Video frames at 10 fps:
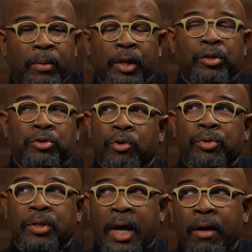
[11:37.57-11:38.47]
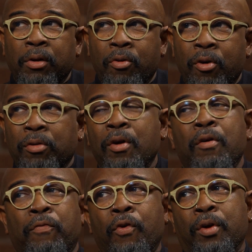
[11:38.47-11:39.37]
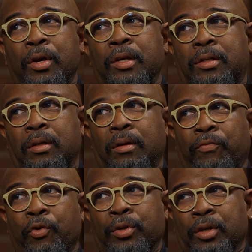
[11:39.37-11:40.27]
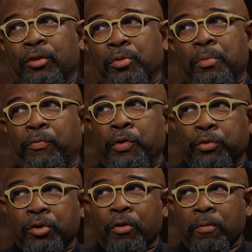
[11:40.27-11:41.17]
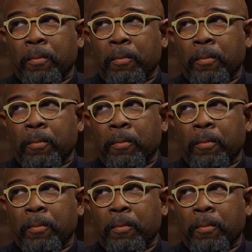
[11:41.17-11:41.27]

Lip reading: that the church is counting on for its ultimate future,